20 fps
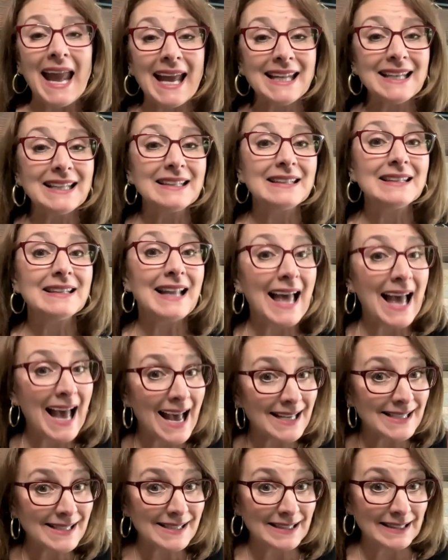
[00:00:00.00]
And
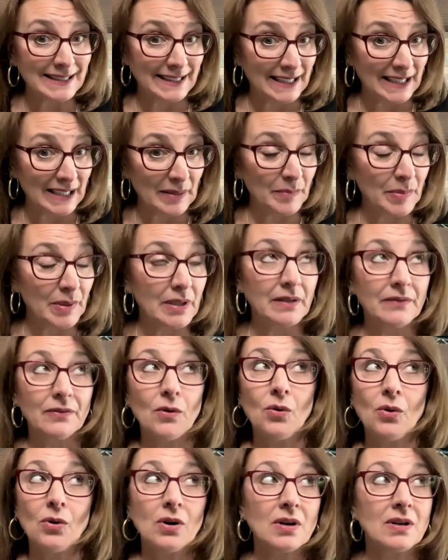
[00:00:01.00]
lastly, but of
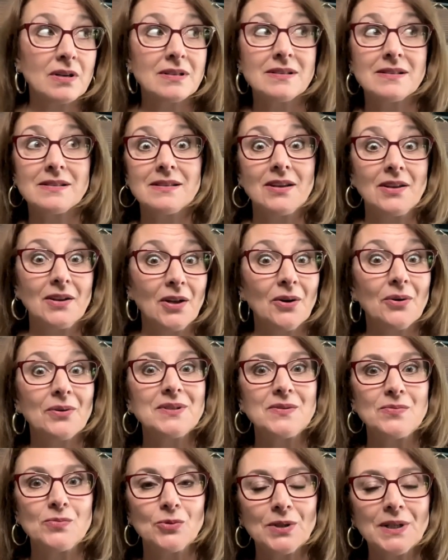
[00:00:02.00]
course, you know,
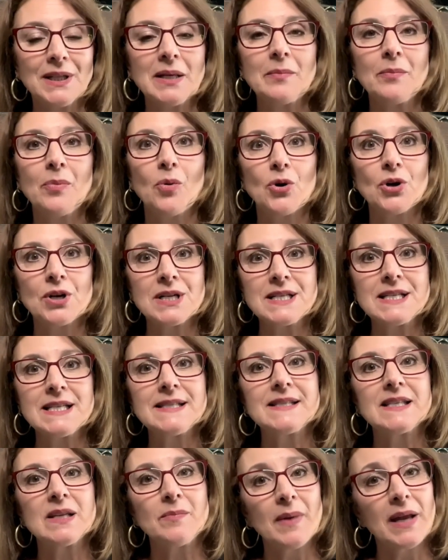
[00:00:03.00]
it's really important
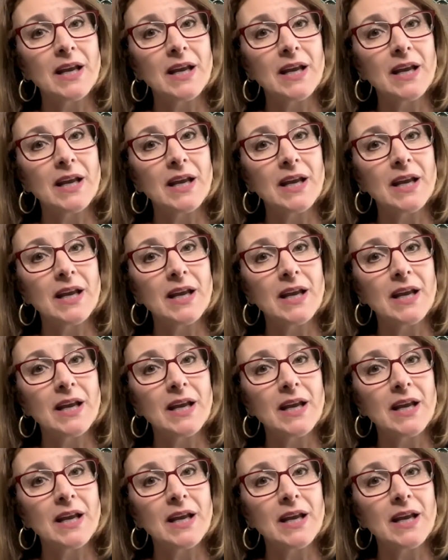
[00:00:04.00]
is to